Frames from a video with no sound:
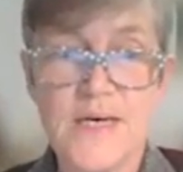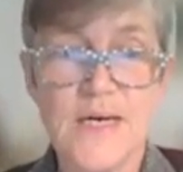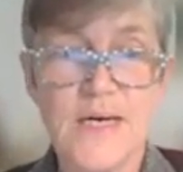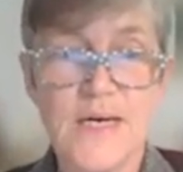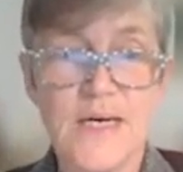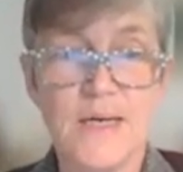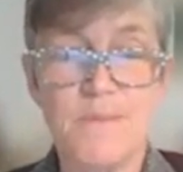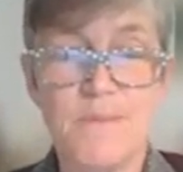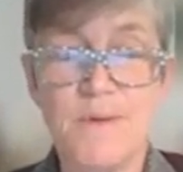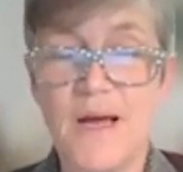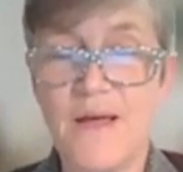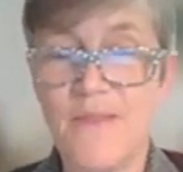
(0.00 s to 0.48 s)

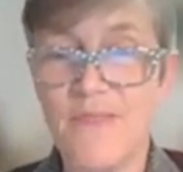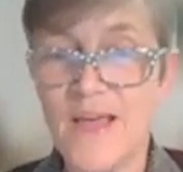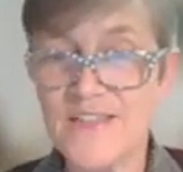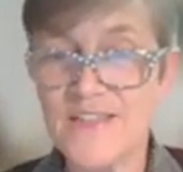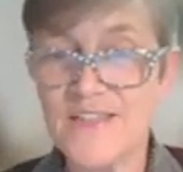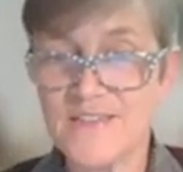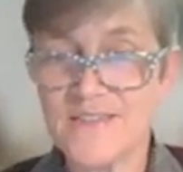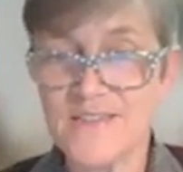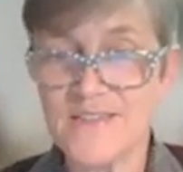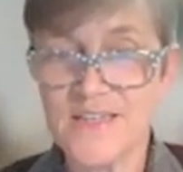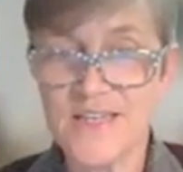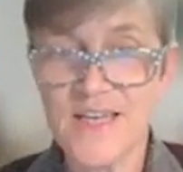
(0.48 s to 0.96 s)
Um, and
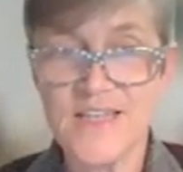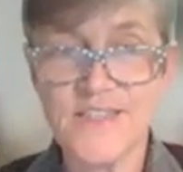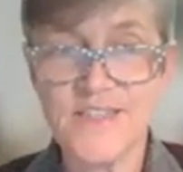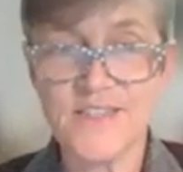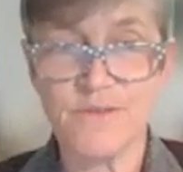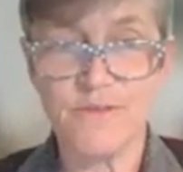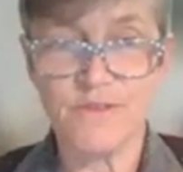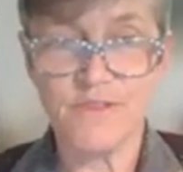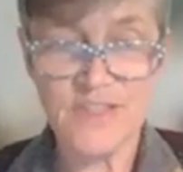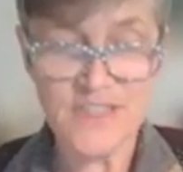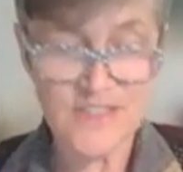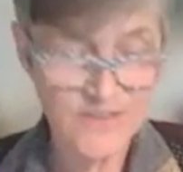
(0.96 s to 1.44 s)
that's the case
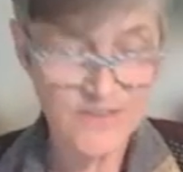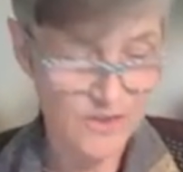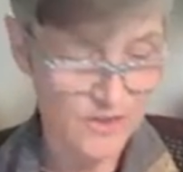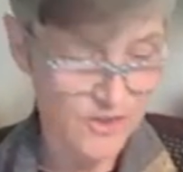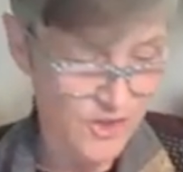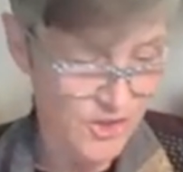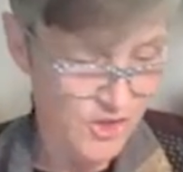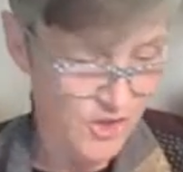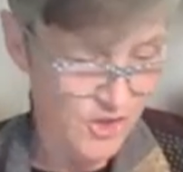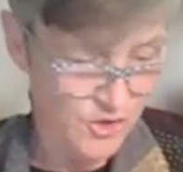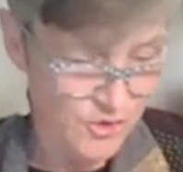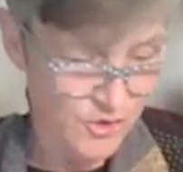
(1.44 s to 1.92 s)
of these are
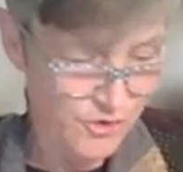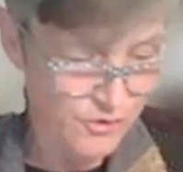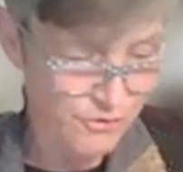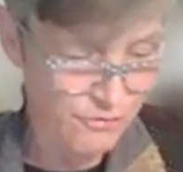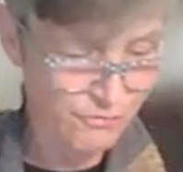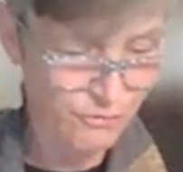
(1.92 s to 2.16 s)
Joe's